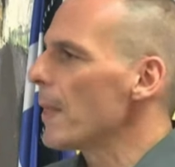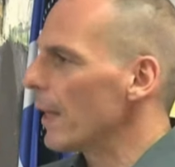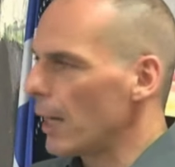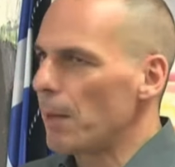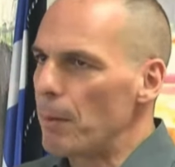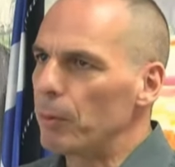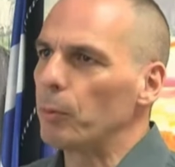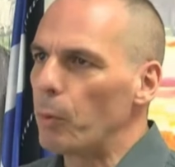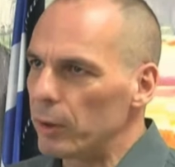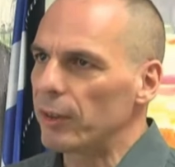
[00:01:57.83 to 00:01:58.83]
The Greek people
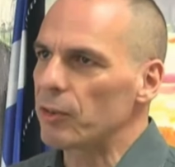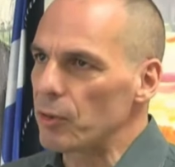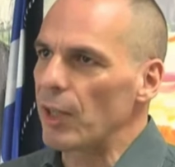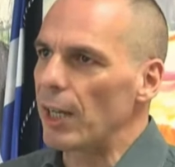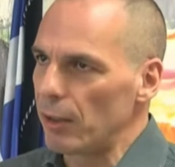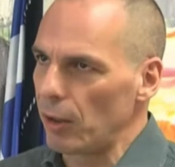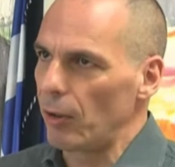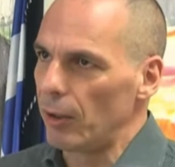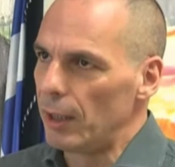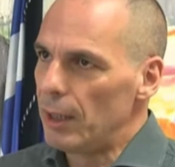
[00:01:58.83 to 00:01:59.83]
want us to stay in the
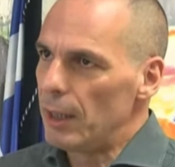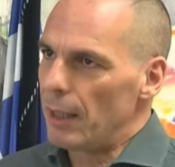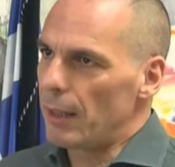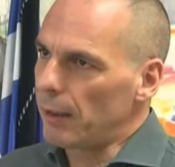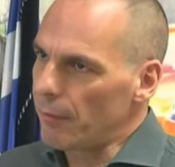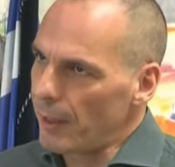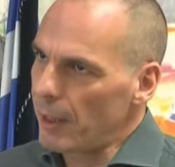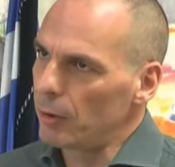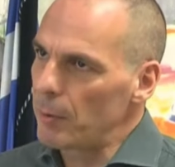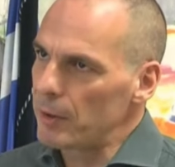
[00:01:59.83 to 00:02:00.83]
euro. The
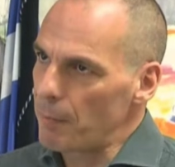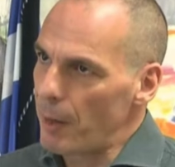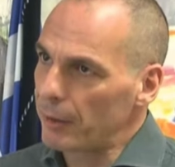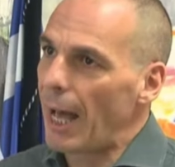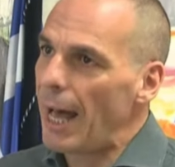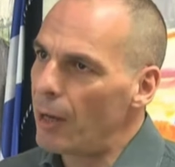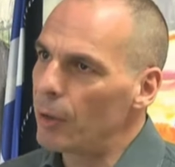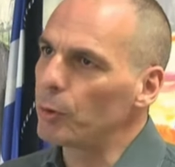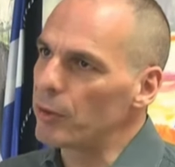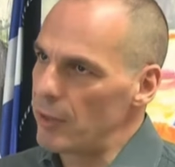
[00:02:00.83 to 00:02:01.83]
referendum is about how
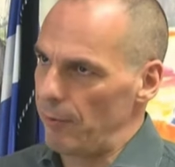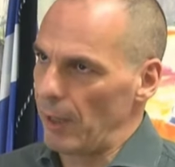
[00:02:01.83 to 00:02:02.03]
to achieve